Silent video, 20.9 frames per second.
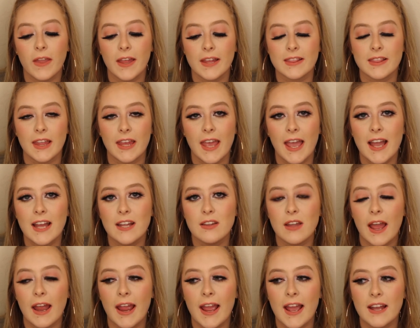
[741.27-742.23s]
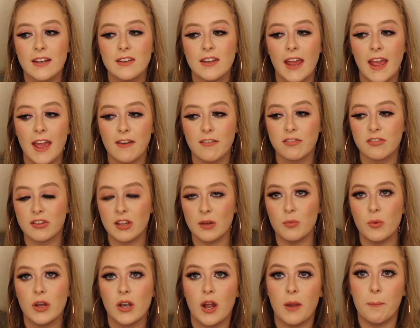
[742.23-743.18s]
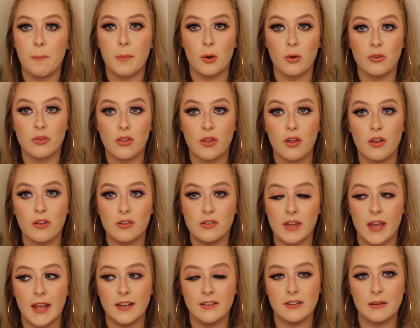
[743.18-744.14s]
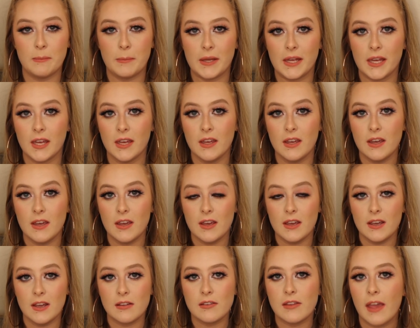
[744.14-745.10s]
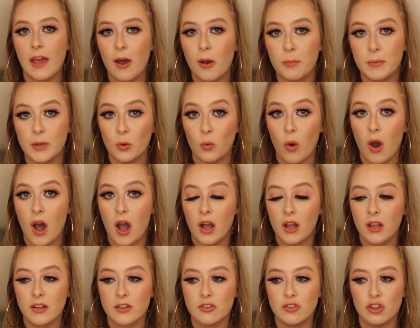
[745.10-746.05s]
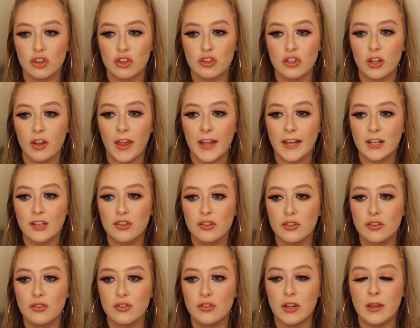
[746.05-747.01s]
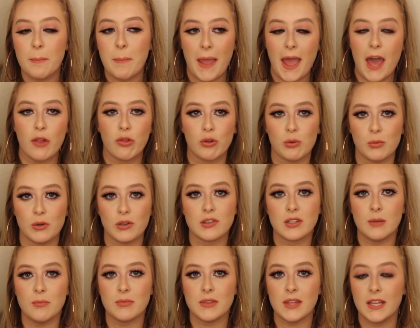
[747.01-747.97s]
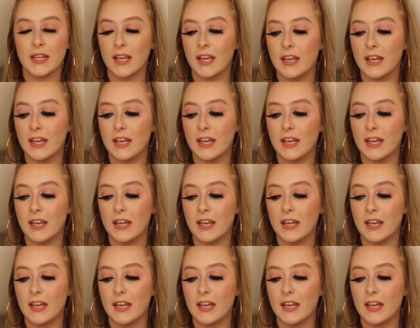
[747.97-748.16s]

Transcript: Like, I had to have someone on both sides of me to help me walk, just to the bathroom or something.